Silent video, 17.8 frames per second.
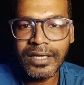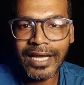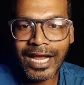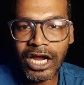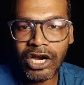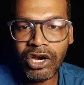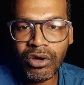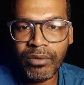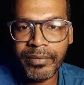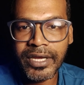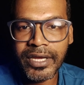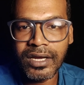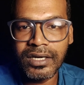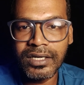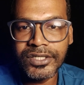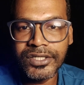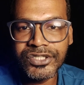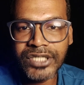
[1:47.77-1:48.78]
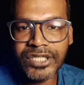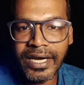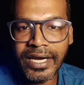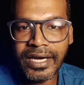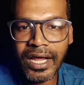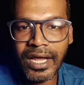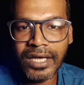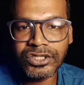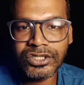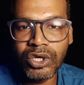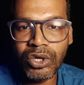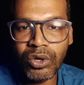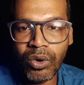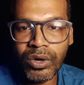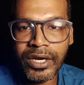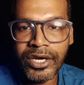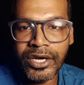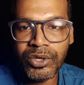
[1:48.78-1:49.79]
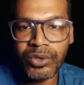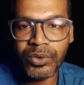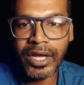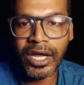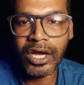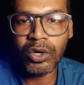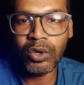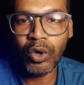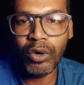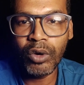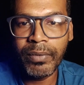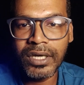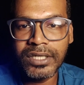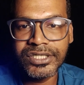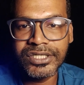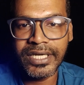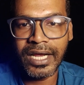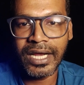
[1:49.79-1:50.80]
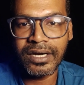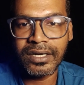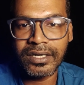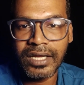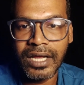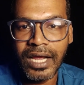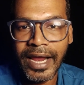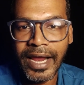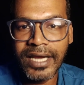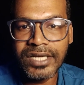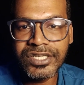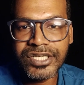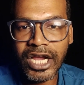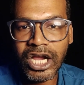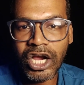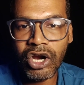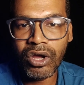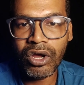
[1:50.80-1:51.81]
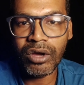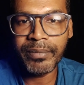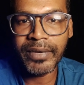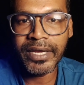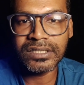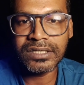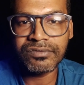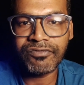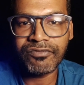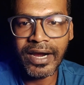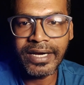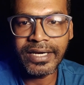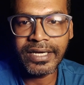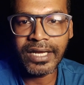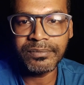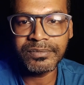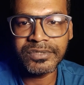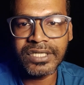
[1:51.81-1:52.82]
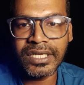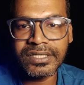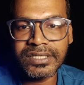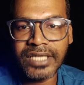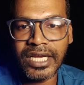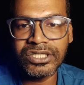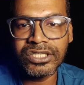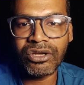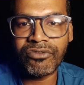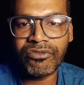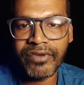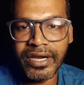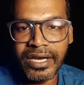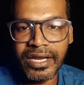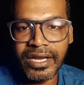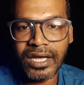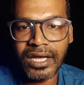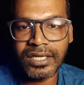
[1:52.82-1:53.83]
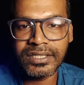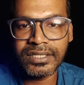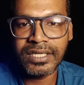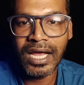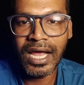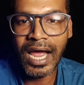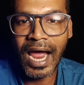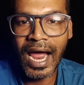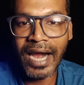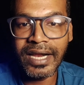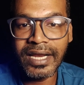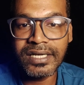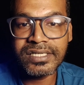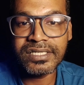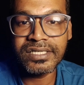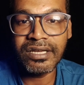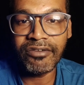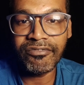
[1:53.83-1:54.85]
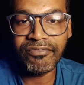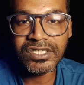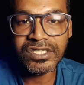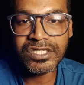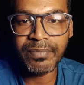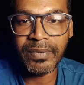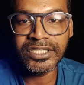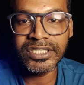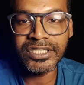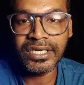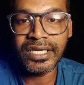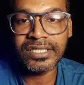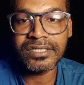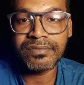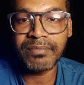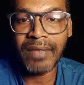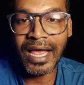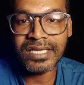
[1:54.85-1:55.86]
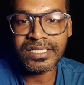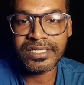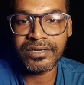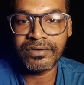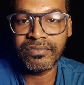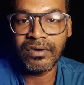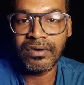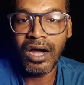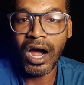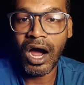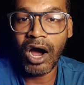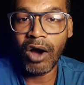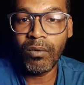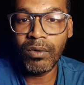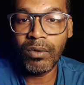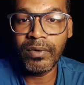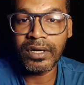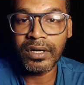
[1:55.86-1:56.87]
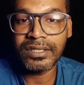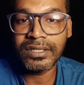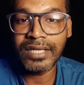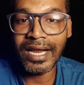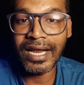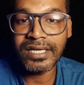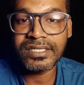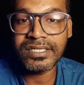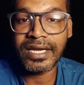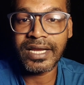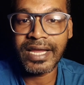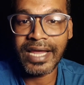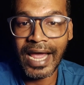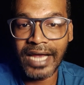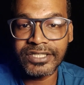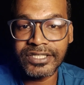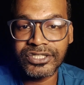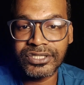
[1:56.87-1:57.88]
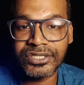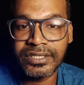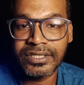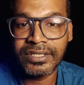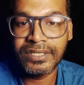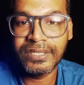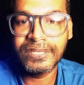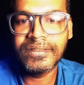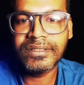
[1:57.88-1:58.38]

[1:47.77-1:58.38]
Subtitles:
Economically, China has grown into a global giant. Its economy is 5 times the size of India's and its defense budget is massive. However, there is a catch.